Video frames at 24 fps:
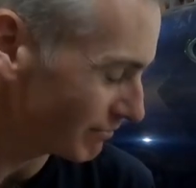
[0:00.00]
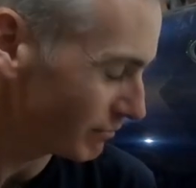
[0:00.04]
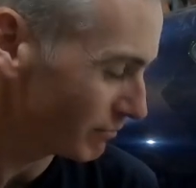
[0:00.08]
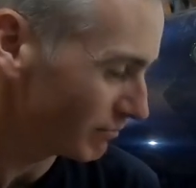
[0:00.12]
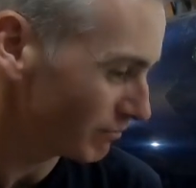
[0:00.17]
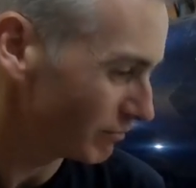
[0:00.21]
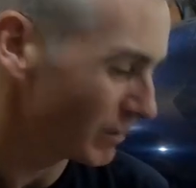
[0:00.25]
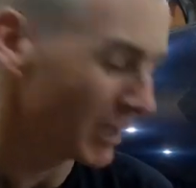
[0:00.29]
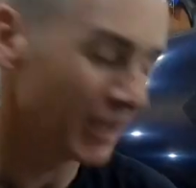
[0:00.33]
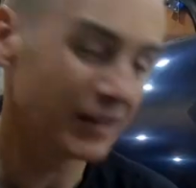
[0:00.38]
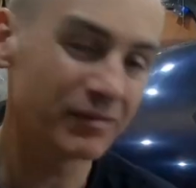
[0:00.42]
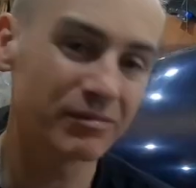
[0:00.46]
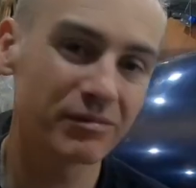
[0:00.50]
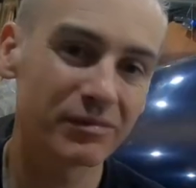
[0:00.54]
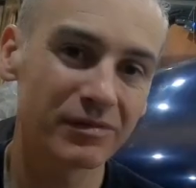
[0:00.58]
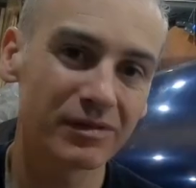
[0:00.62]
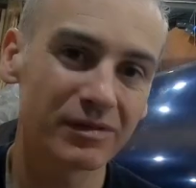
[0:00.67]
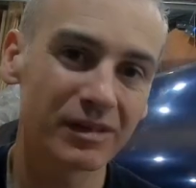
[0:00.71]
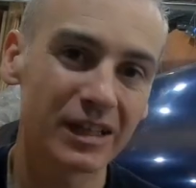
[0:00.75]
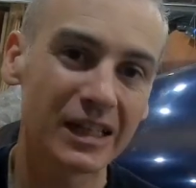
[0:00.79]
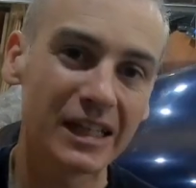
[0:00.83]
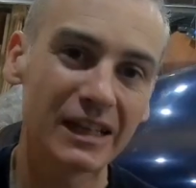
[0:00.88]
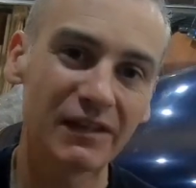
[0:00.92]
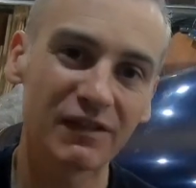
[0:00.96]
well,
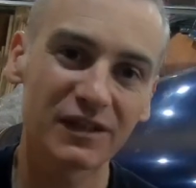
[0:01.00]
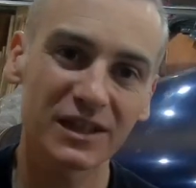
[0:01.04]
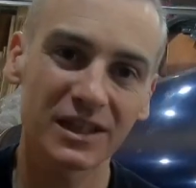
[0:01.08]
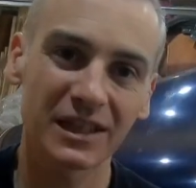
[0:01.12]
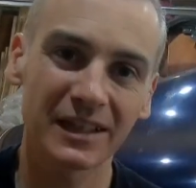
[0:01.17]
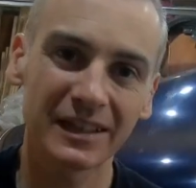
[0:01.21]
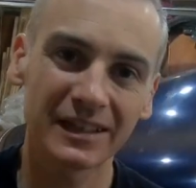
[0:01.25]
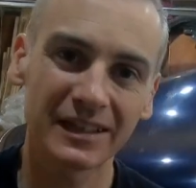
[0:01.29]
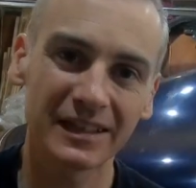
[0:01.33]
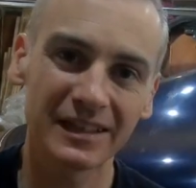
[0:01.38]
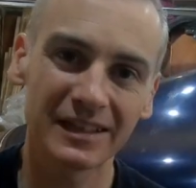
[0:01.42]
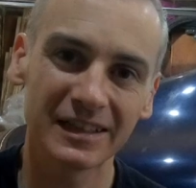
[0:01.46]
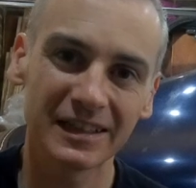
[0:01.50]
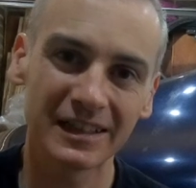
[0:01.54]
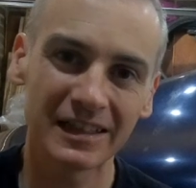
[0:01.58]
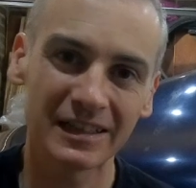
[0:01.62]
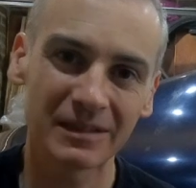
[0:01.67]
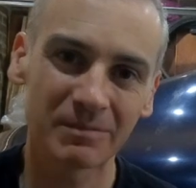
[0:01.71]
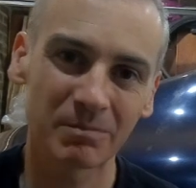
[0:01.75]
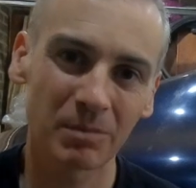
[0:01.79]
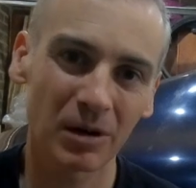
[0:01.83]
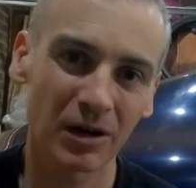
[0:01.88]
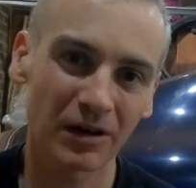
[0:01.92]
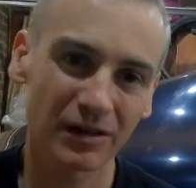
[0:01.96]
the Leaf side is
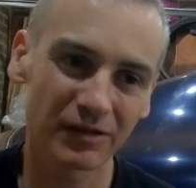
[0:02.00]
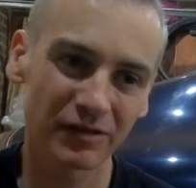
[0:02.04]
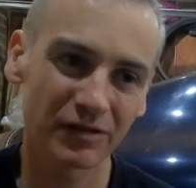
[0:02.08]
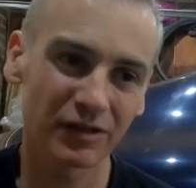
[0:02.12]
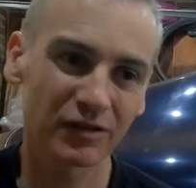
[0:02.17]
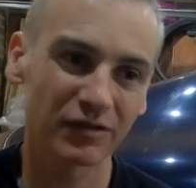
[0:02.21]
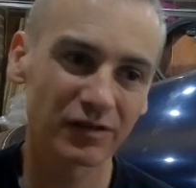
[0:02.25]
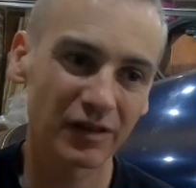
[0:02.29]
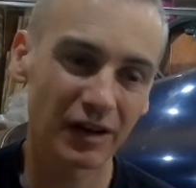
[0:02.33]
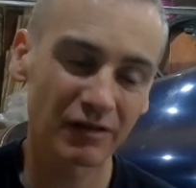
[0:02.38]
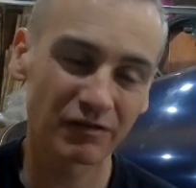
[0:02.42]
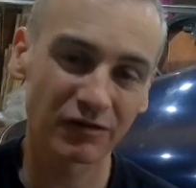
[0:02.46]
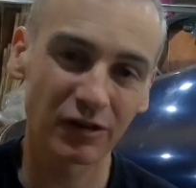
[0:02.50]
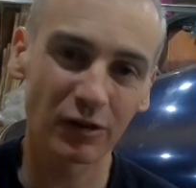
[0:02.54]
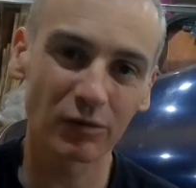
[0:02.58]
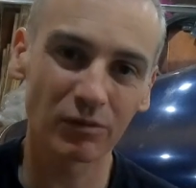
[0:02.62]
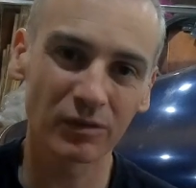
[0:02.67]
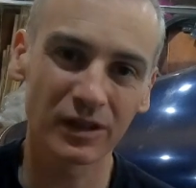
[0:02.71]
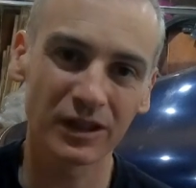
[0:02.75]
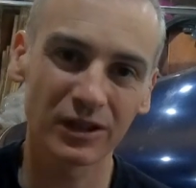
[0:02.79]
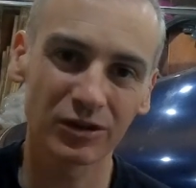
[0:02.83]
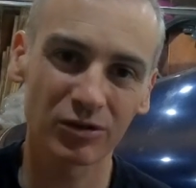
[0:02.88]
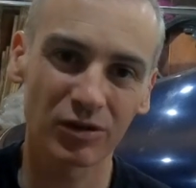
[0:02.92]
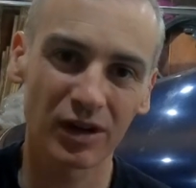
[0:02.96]
part of a front
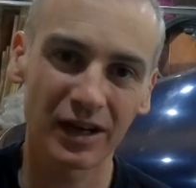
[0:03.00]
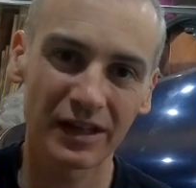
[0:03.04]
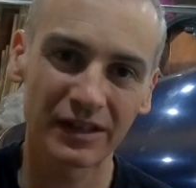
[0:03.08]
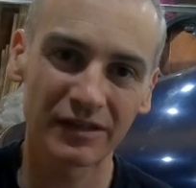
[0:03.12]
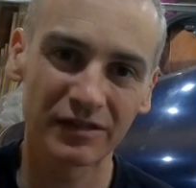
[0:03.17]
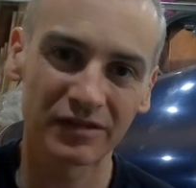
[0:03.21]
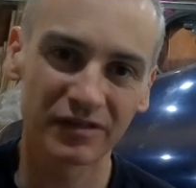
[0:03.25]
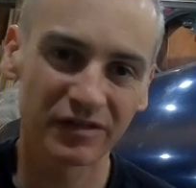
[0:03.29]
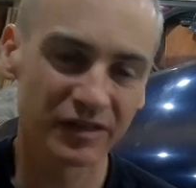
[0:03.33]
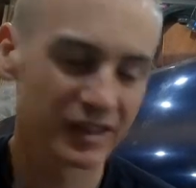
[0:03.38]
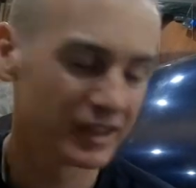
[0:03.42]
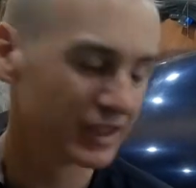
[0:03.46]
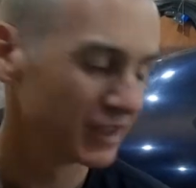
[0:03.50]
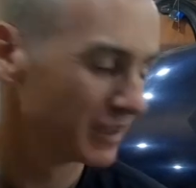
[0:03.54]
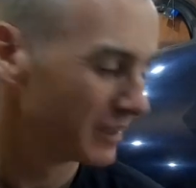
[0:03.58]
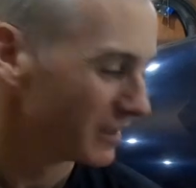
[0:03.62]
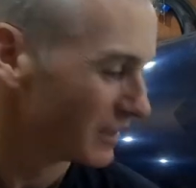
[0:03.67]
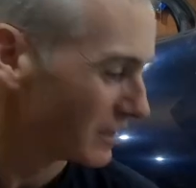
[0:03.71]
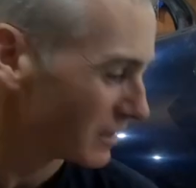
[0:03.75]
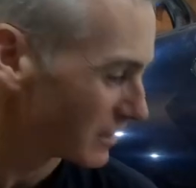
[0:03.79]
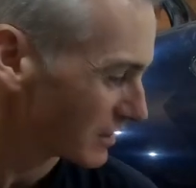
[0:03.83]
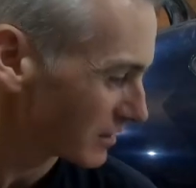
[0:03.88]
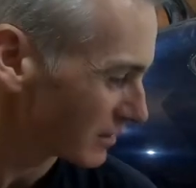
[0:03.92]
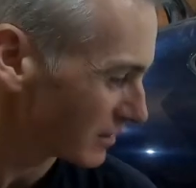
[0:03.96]
wheel drive
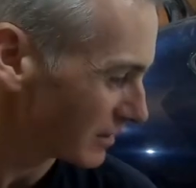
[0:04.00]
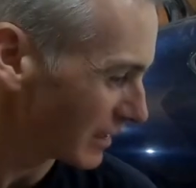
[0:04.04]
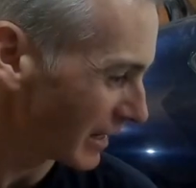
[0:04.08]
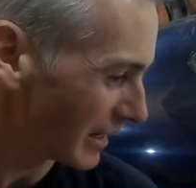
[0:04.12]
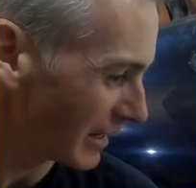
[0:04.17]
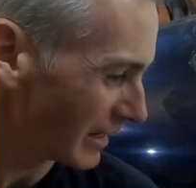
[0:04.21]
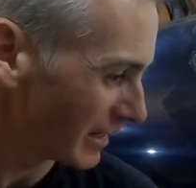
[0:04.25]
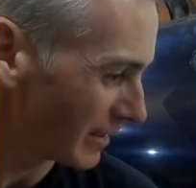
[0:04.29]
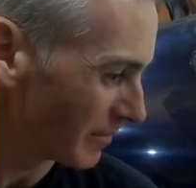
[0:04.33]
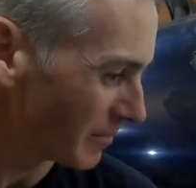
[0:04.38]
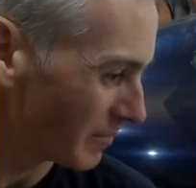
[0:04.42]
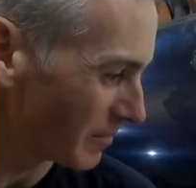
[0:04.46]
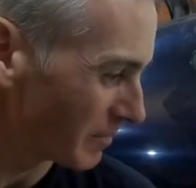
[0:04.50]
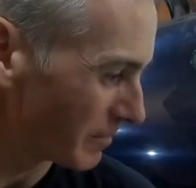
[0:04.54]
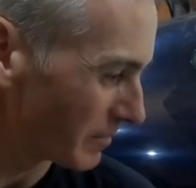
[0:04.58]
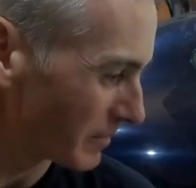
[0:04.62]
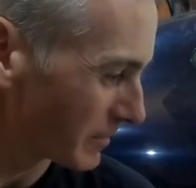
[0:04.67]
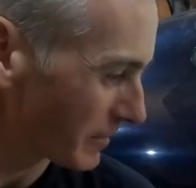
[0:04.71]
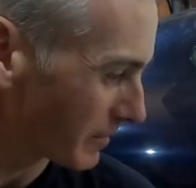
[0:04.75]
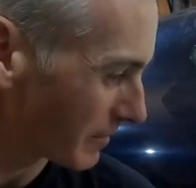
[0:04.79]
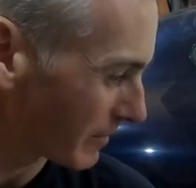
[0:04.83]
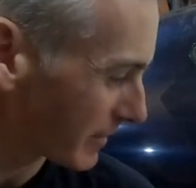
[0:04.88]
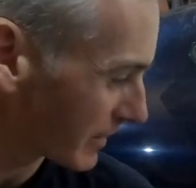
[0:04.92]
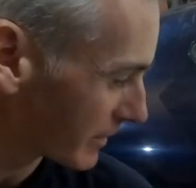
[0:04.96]
kind
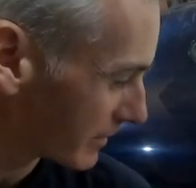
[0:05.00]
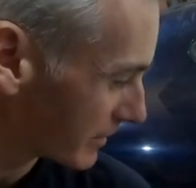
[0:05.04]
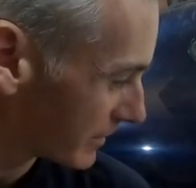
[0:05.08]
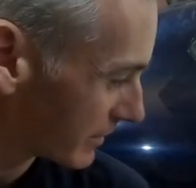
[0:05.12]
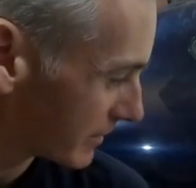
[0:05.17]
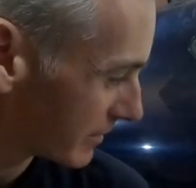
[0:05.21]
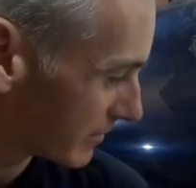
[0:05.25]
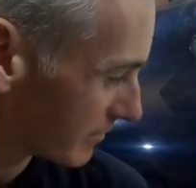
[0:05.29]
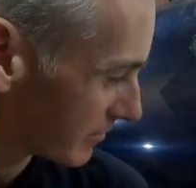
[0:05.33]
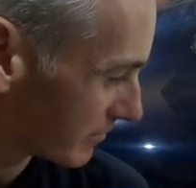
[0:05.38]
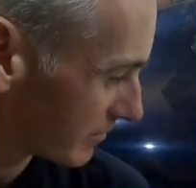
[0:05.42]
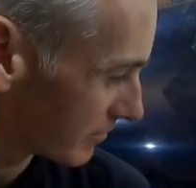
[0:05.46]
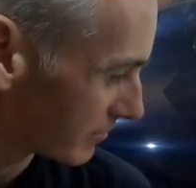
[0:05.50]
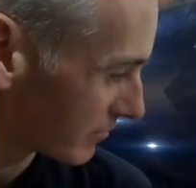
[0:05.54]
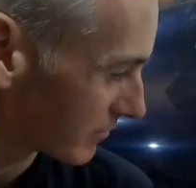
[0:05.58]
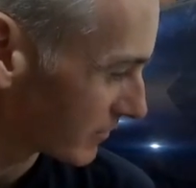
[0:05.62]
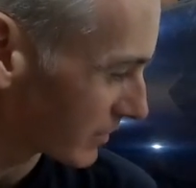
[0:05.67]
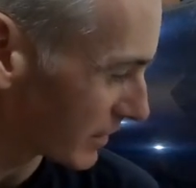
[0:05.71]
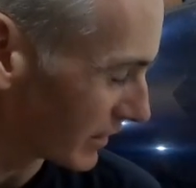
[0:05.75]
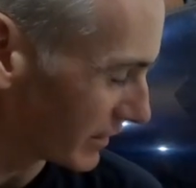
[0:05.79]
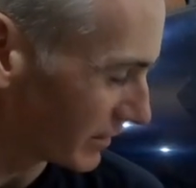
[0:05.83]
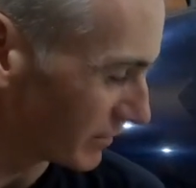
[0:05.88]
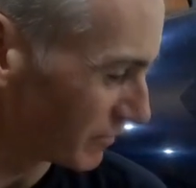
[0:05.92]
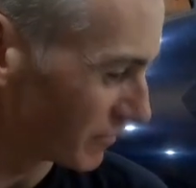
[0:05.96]

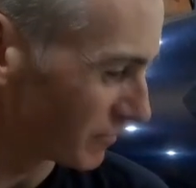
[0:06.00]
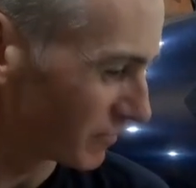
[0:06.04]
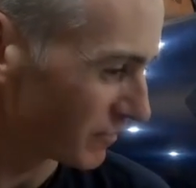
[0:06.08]
of